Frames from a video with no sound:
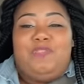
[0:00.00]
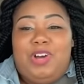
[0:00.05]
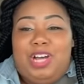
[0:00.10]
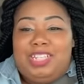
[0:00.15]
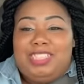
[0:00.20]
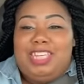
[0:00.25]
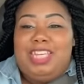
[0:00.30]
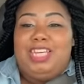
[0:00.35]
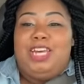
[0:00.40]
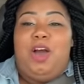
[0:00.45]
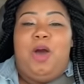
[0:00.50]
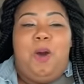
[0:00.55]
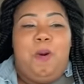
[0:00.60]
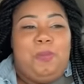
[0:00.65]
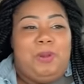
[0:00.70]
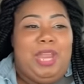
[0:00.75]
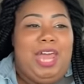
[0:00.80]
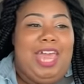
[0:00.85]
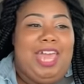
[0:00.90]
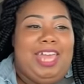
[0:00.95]
Ask for go
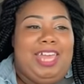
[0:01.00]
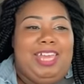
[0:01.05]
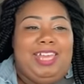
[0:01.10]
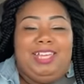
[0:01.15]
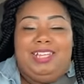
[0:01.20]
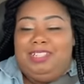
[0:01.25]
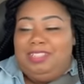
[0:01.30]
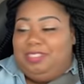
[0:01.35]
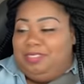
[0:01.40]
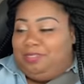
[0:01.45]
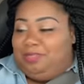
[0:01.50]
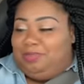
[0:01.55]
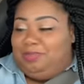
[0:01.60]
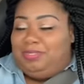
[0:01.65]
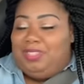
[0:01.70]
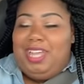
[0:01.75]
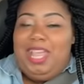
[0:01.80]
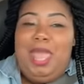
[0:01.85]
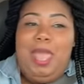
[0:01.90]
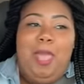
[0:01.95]
plate. You cannot
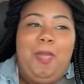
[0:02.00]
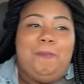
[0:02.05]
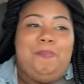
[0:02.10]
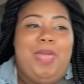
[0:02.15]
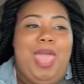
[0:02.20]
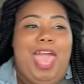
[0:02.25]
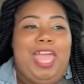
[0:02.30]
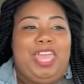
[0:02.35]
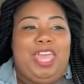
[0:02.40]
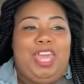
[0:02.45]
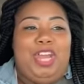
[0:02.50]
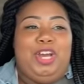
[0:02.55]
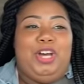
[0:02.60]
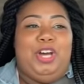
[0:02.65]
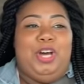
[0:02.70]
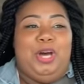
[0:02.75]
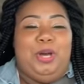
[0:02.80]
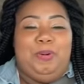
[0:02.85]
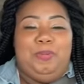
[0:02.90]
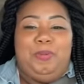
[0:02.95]
say that because it Pack was it not
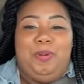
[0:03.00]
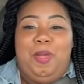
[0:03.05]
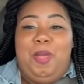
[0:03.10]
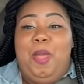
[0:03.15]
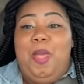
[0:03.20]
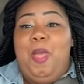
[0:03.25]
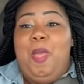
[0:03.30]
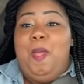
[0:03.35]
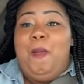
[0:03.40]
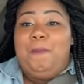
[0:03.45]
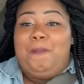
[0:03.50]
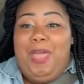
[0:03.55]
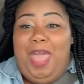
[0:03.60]
up, on my plate.